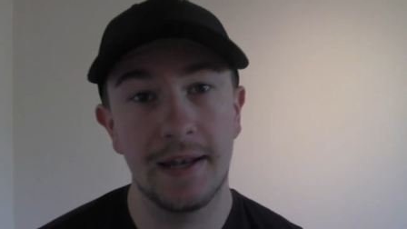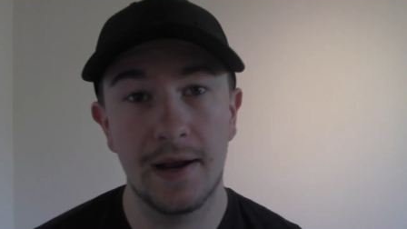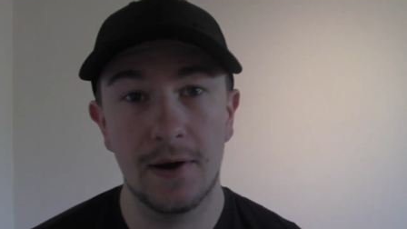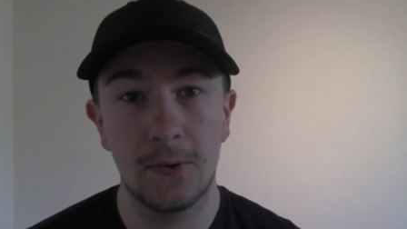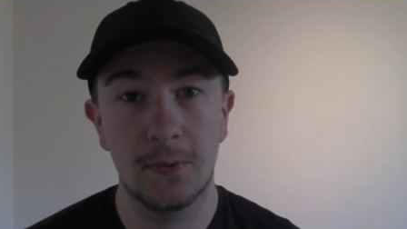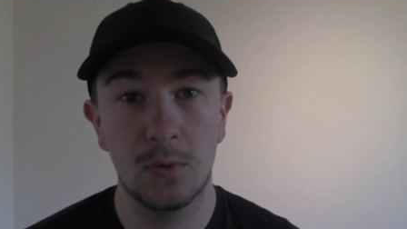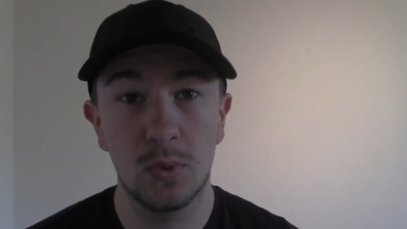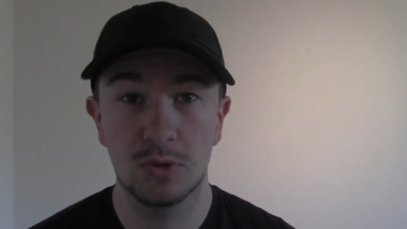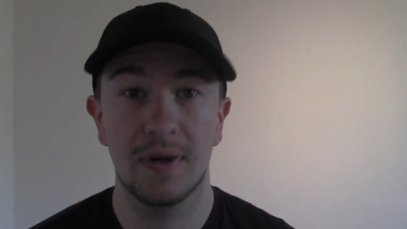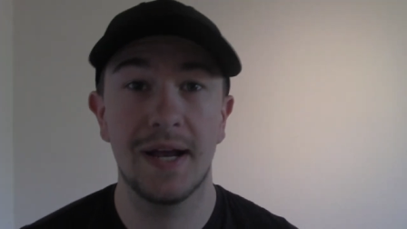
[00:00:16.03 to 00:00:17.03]
Now, the
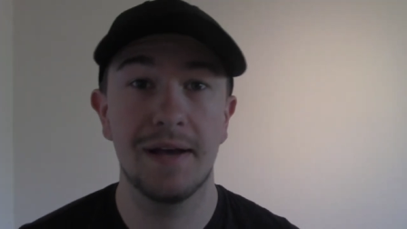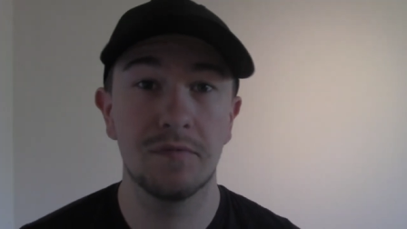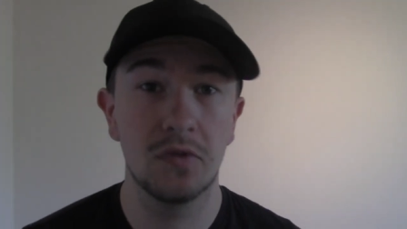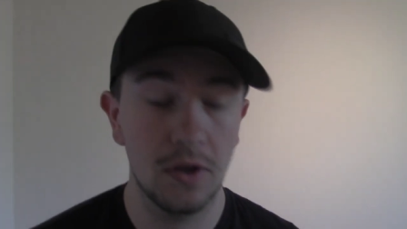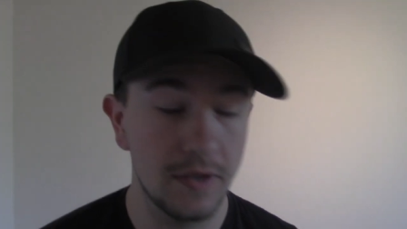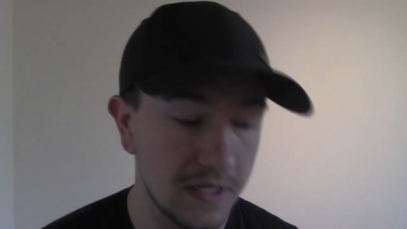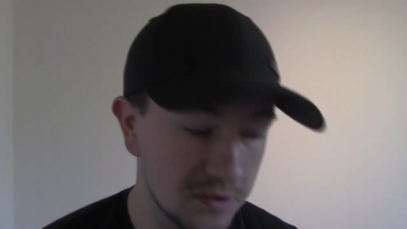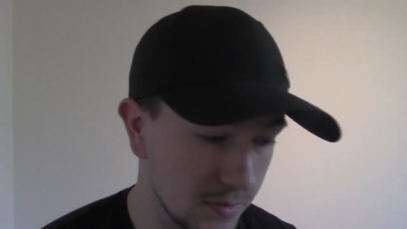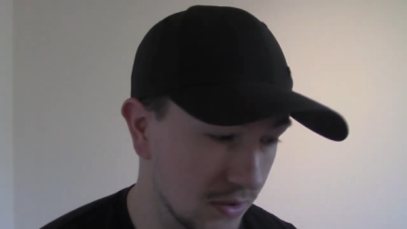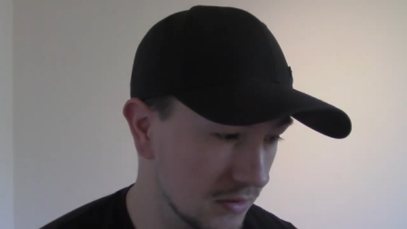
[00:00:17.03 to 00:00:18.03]
reason why I haven't done that
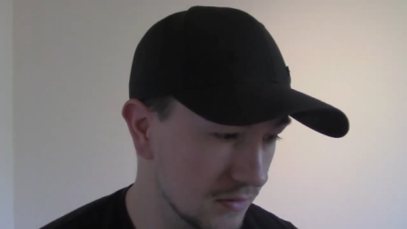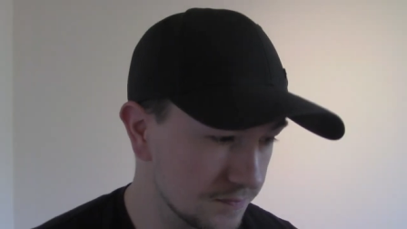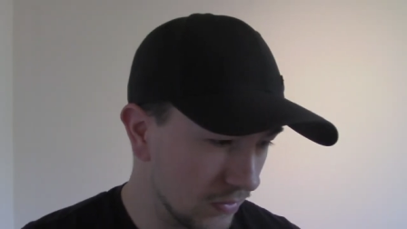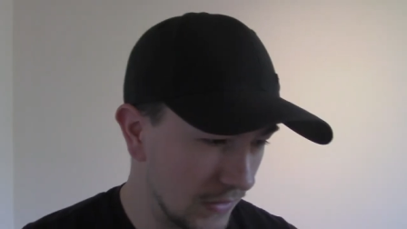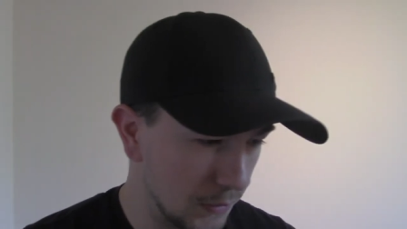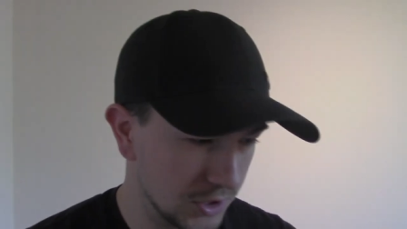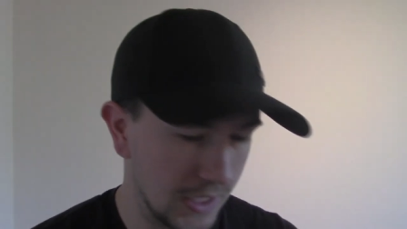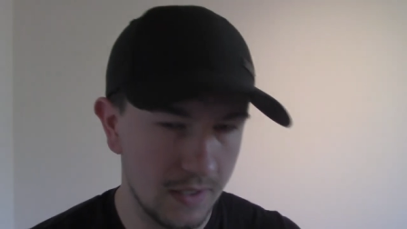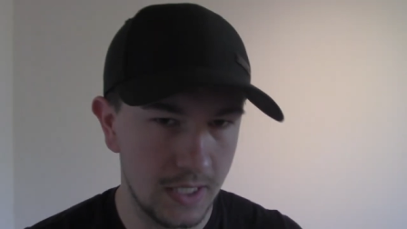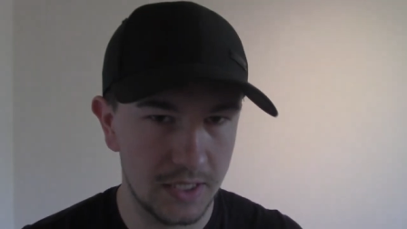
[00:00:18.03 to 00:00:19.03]
is because that was
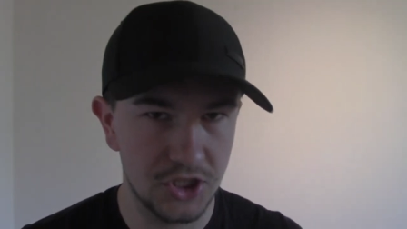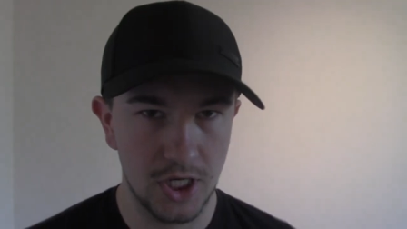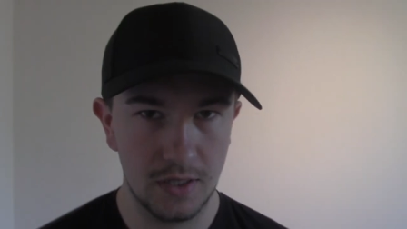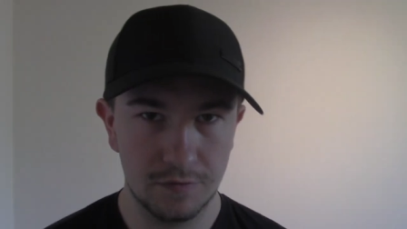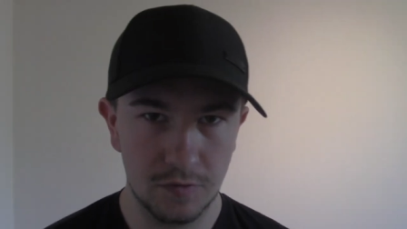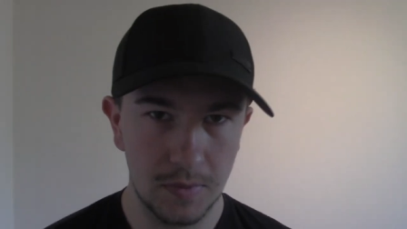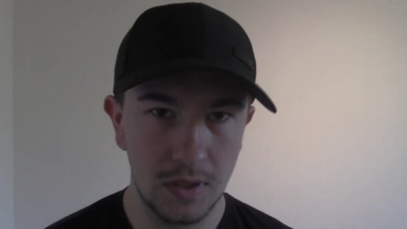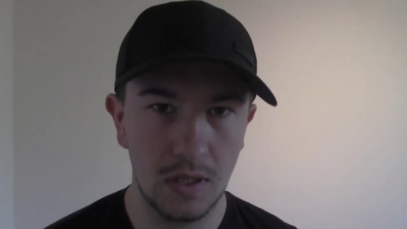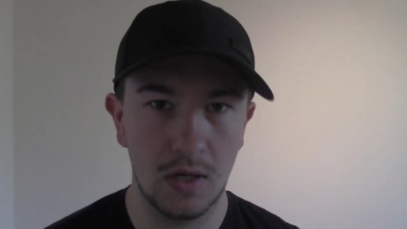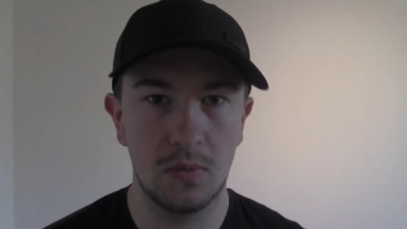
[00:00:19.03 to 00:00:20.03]
kind of like a challenge for
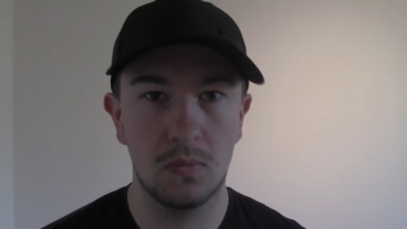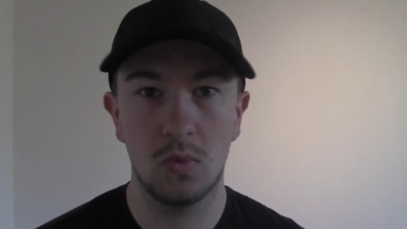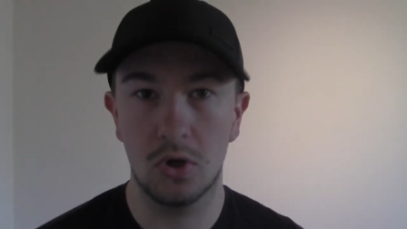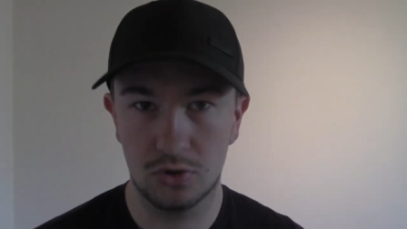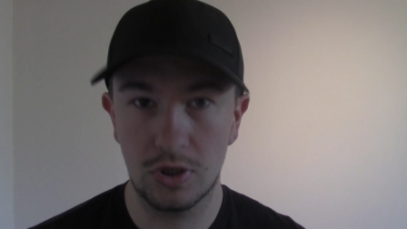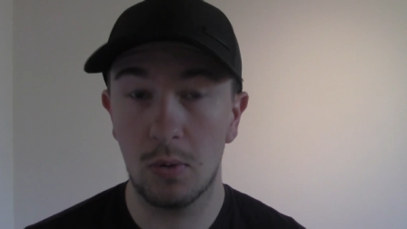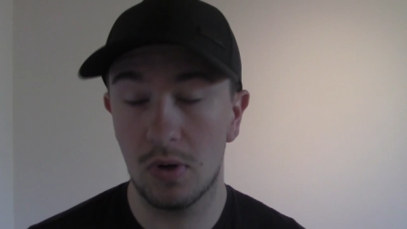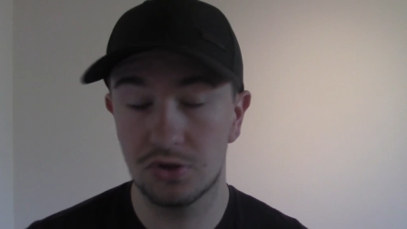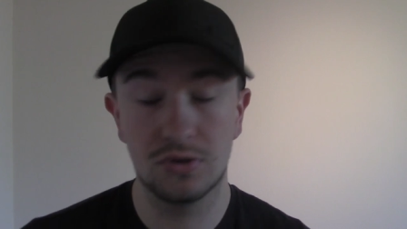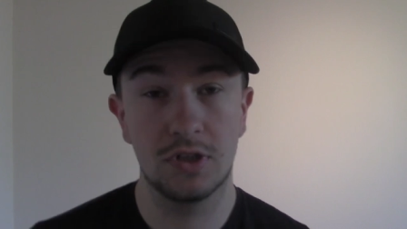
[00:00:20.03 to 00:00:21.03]
me and I want, I
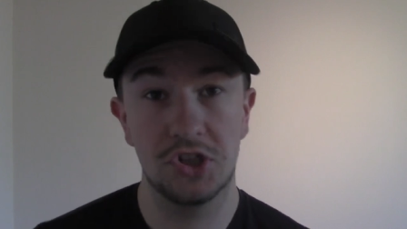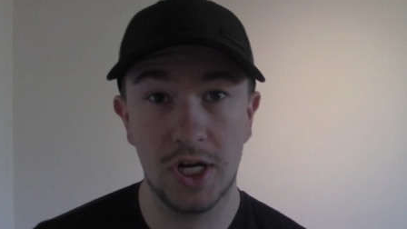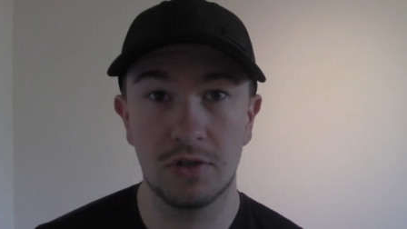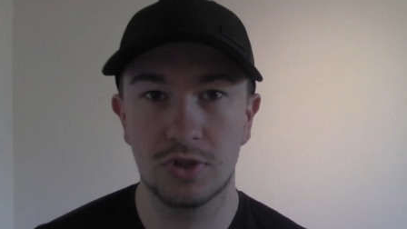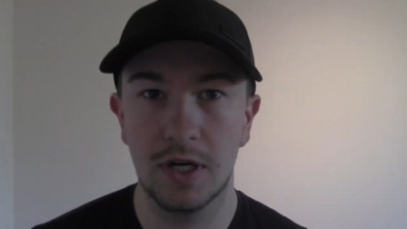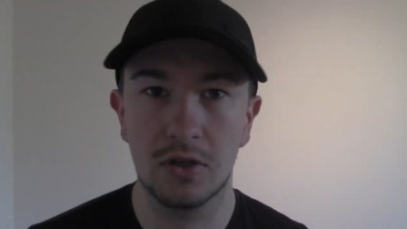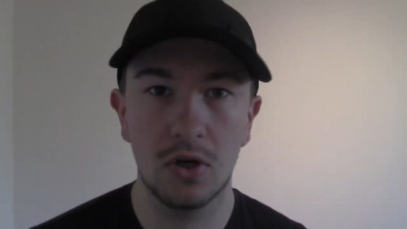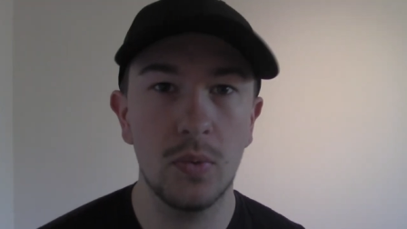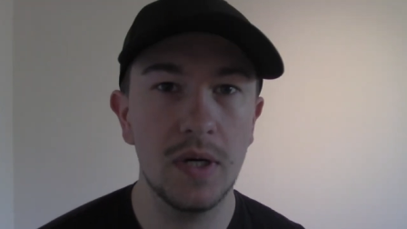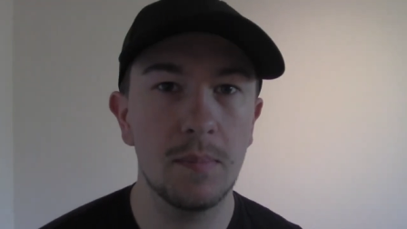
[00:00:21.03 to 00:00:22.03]
want the channel to get
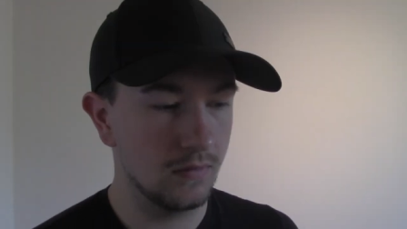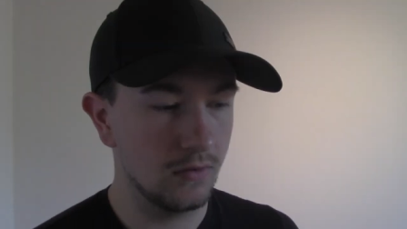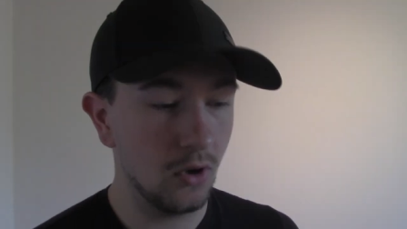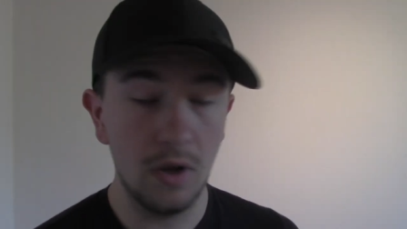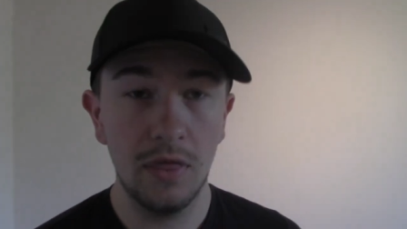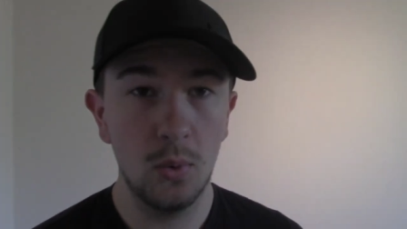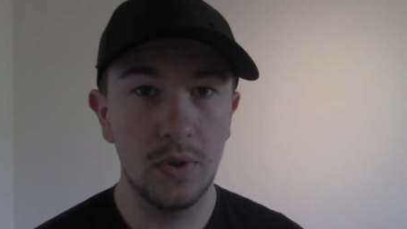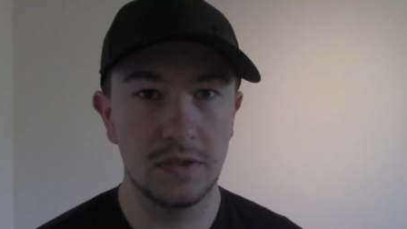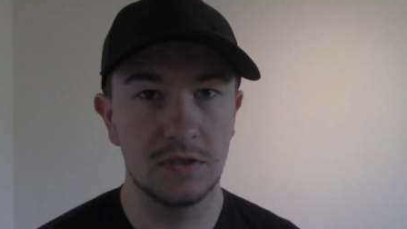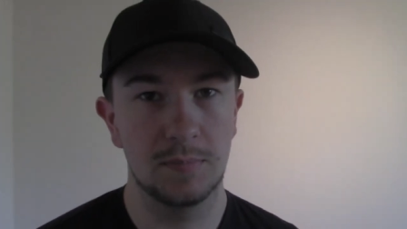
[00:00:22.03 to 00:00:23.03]
going. The other
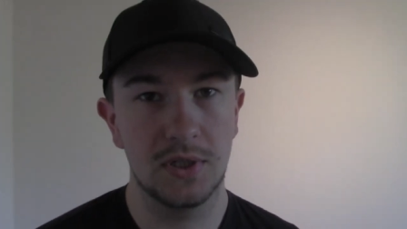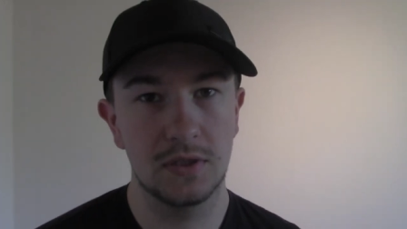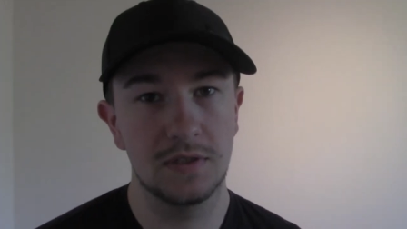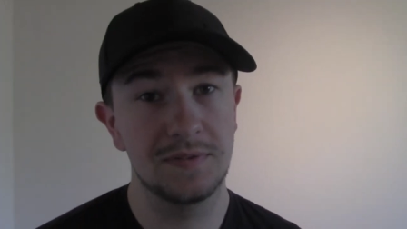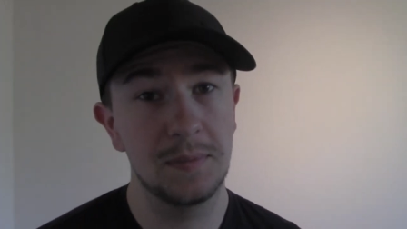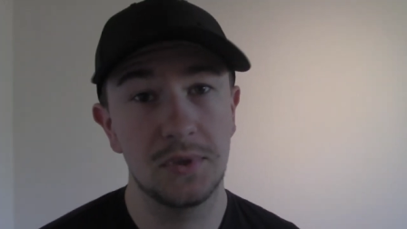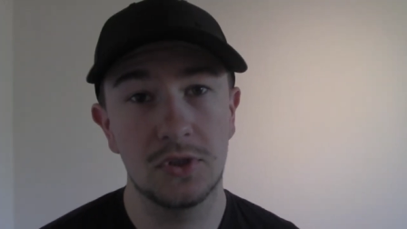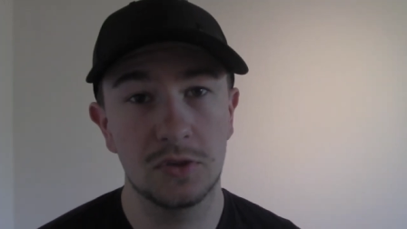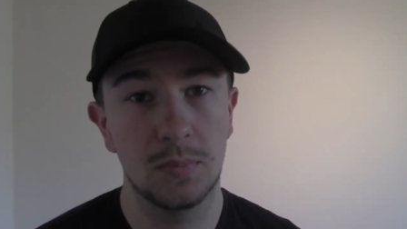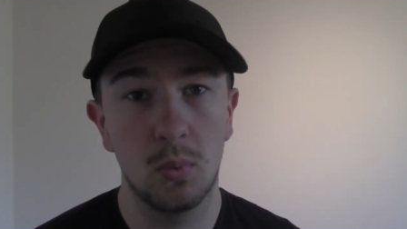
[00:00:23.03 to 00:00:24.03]
reason is because I've simply
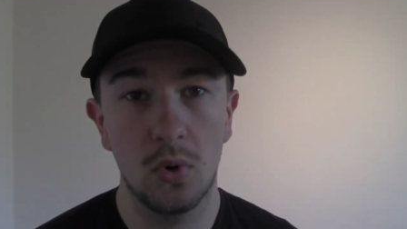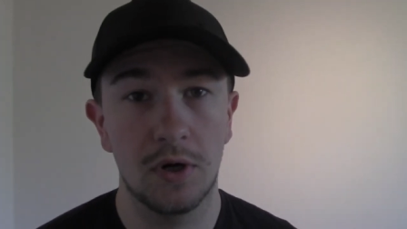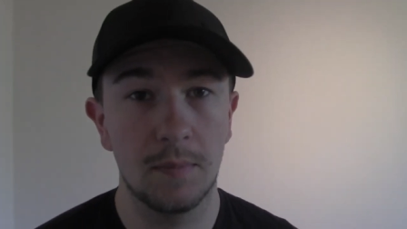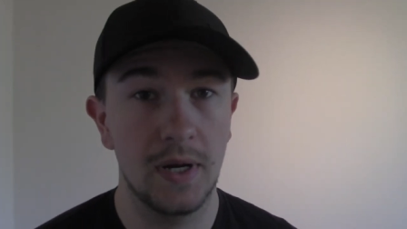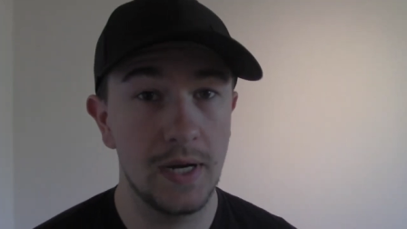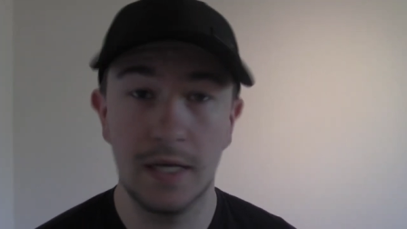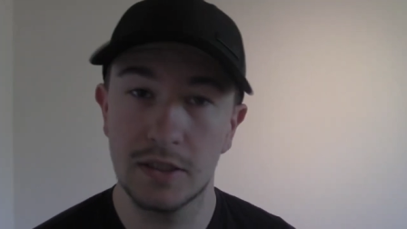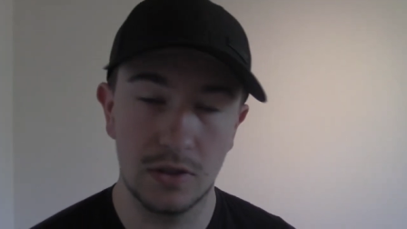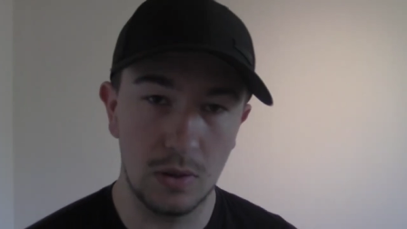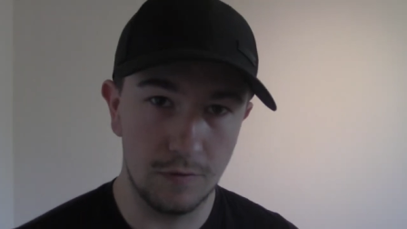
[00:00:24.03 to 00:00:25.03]
just been working my
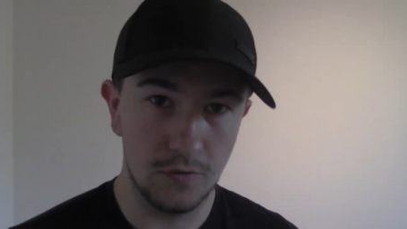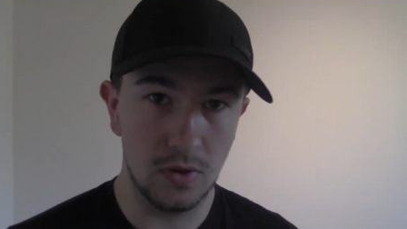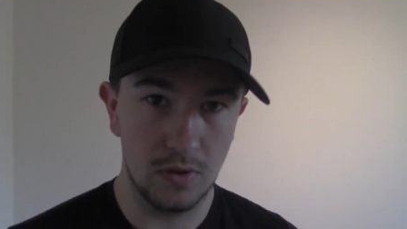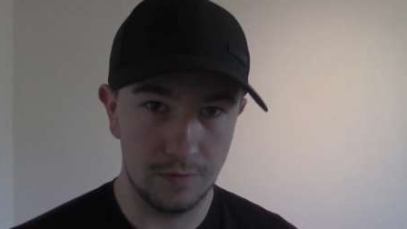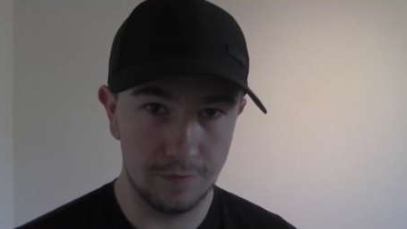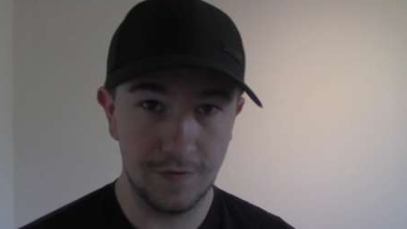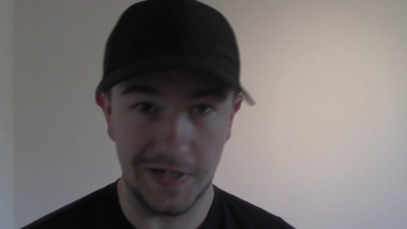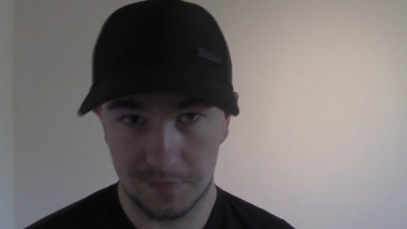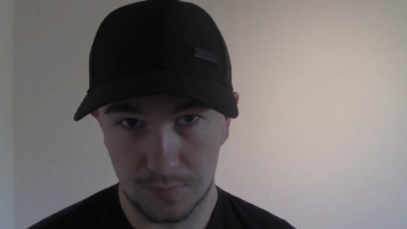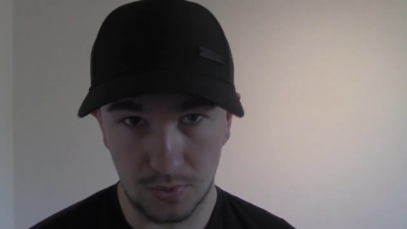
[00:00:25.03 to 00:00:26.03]
ass off on
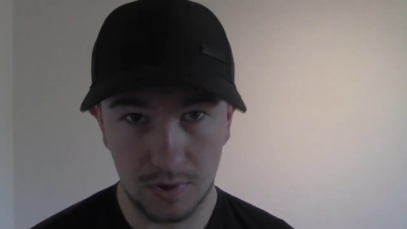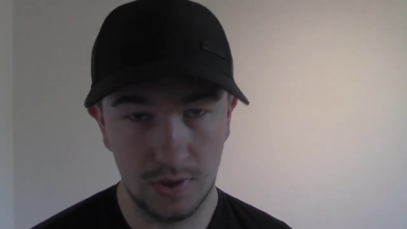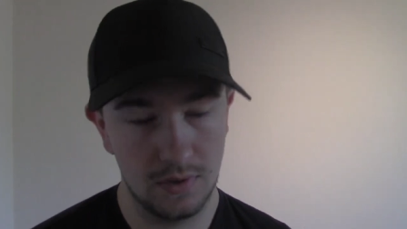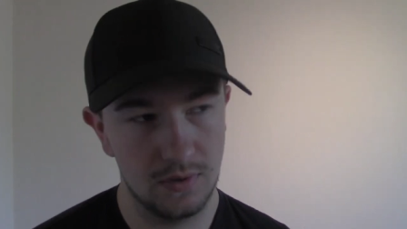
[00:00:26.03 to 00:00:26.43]
Facebook,